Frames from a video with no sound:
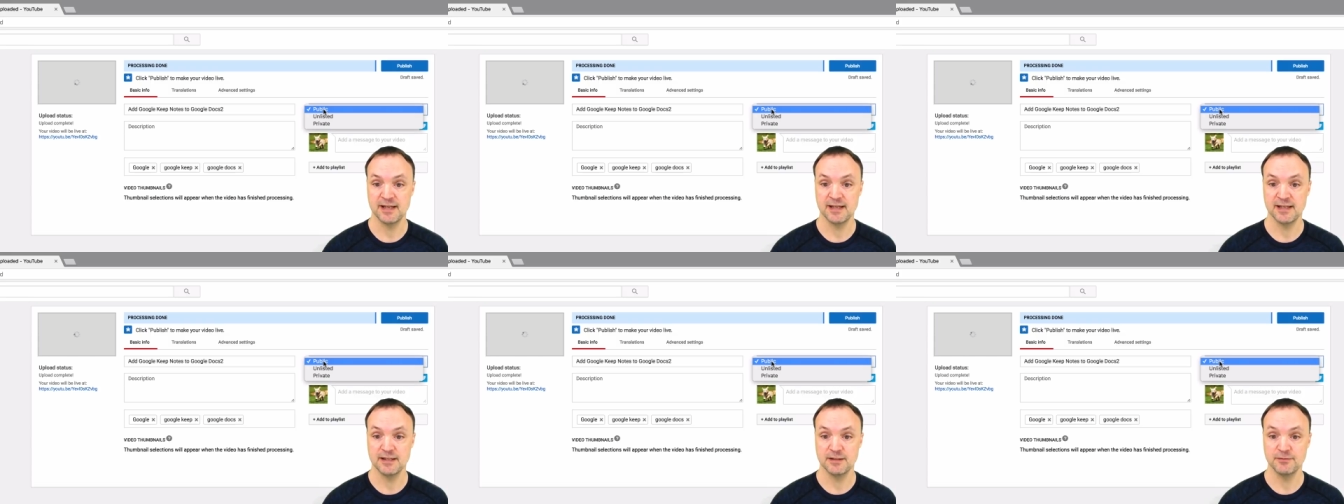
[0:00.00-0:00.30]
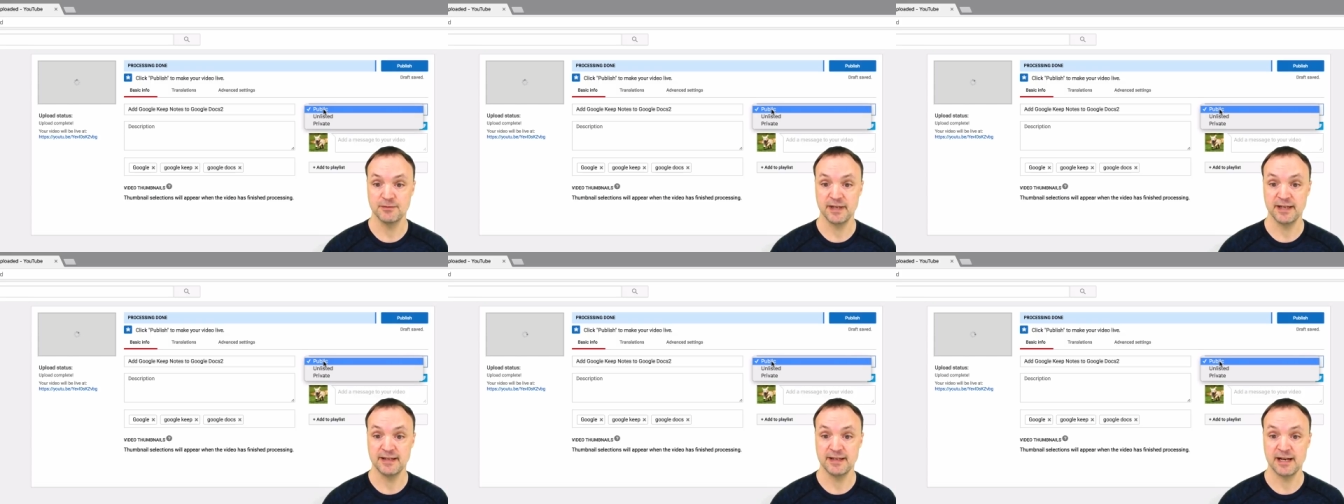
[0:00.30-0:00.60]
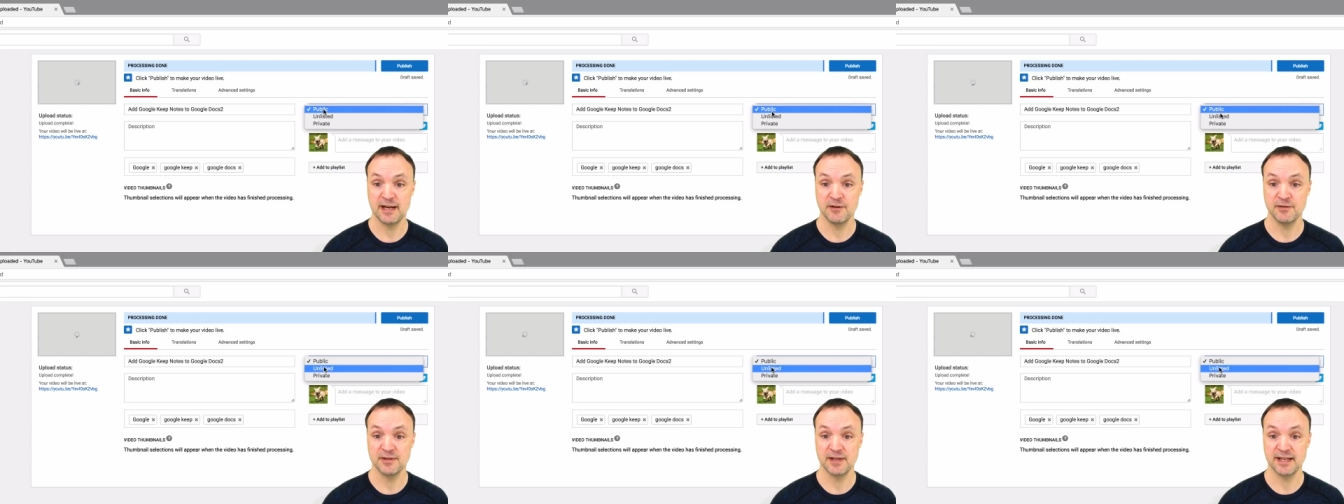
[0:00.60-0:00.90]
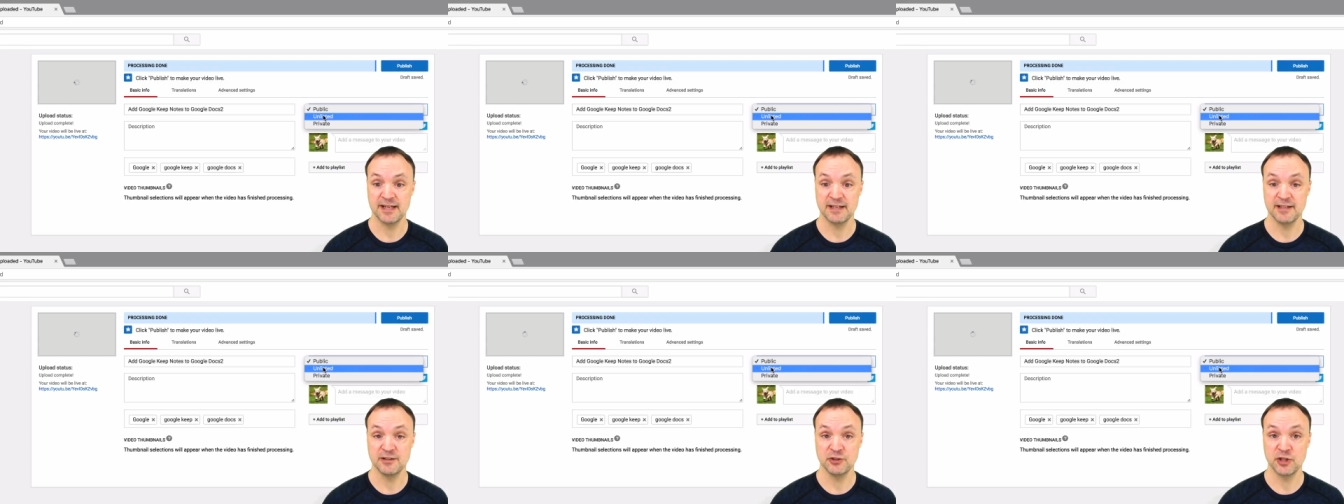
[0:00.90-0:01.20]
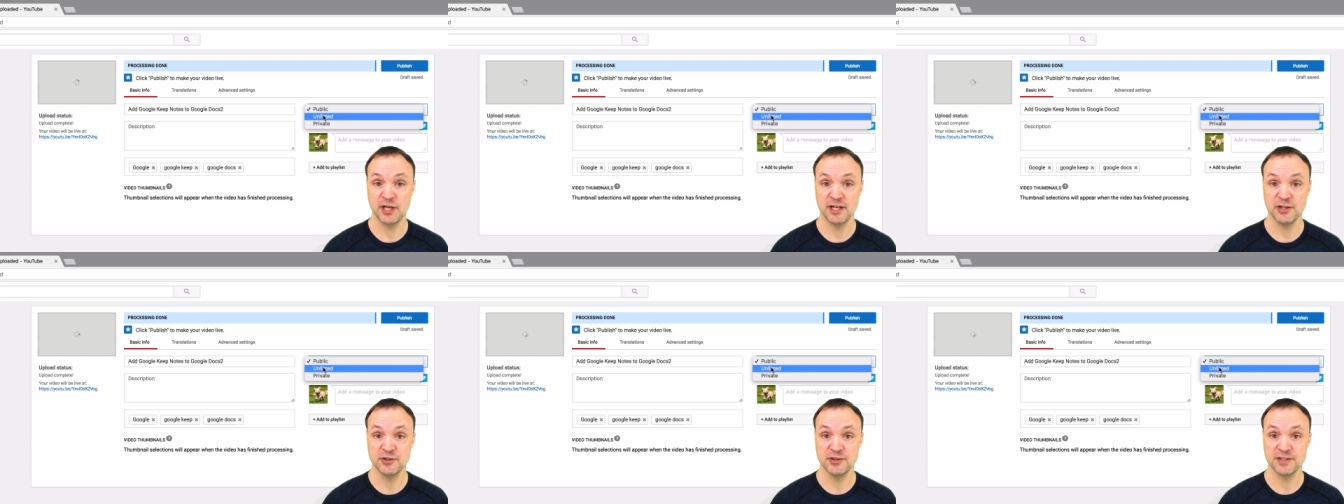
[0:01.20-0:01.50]
right now, I can
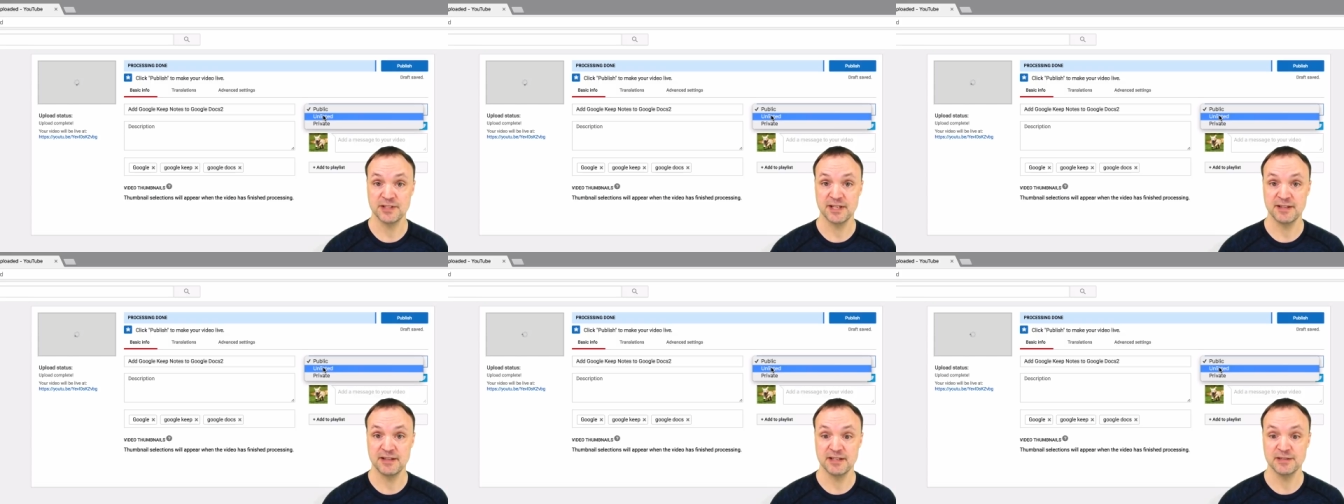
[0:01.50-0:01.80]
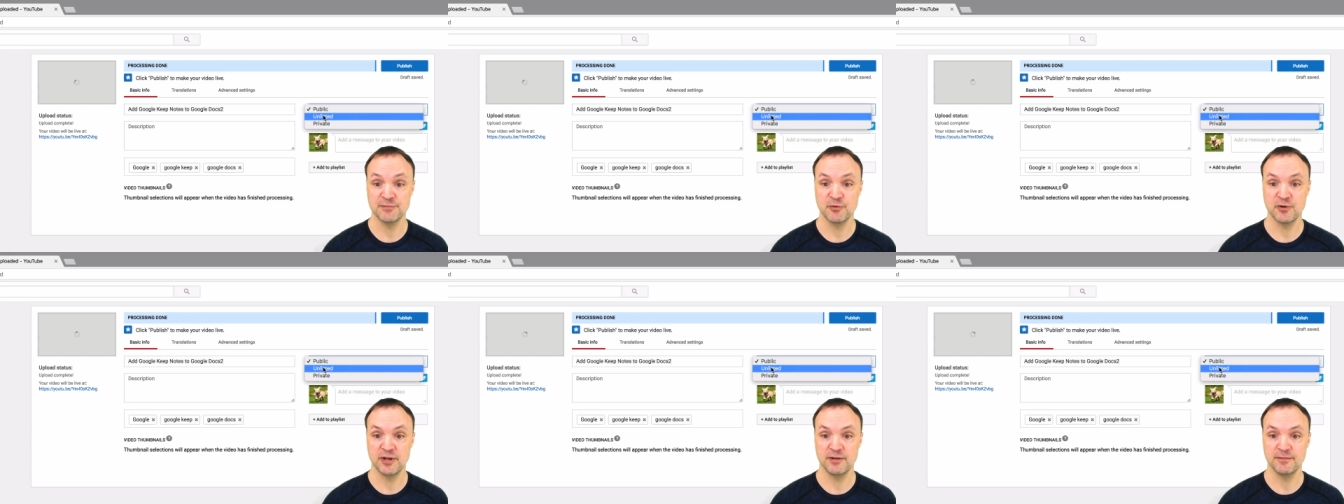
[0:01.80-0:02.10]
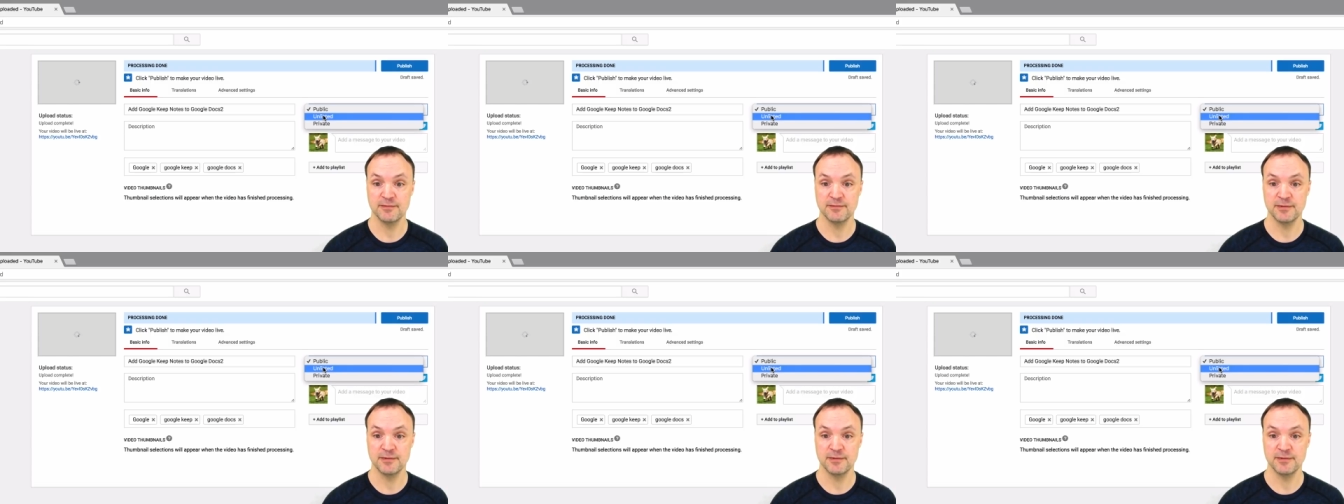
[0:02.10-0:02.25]
change this at this point.